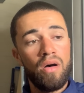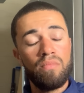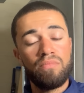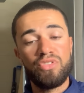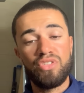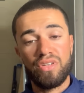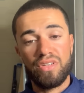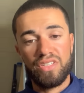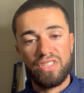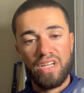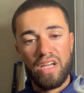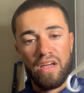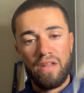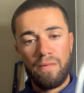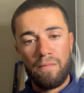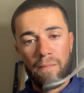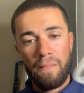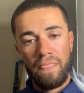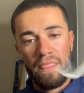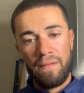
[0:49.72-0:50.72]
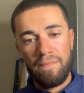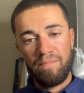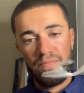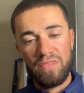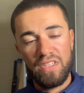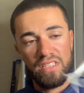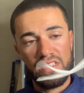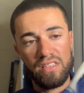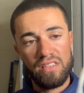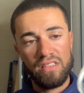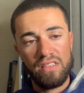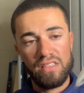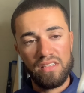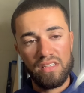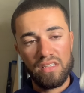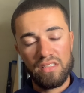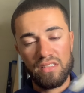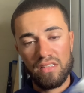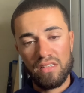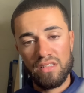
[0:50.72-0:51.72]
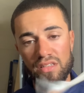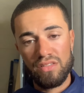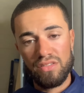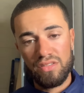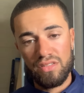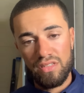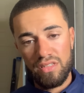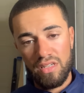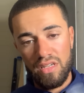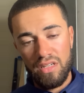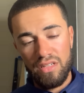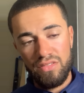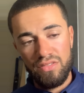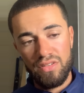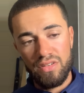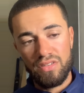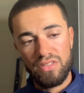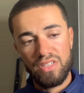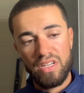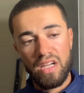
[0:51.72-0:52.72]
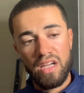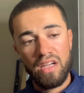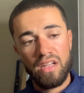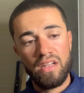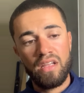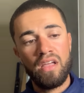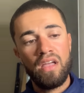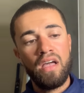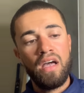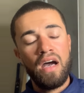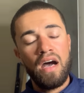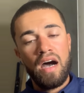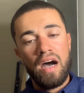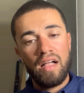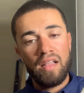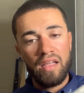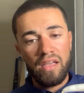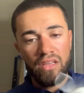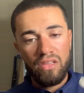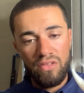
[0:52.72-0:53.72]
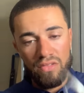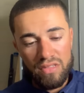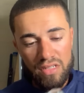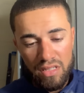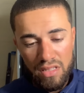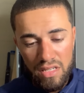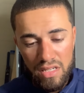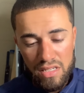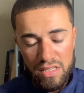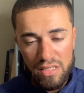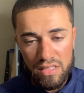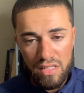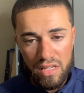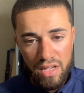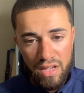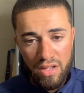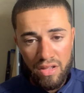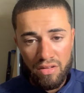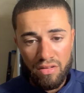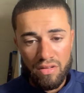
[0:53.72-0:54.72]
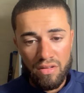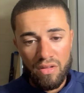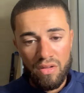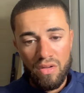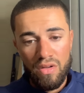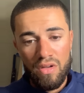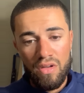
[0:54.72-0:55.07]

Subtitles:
jerk shad. This is the 6-inch jerk shad. I like using this in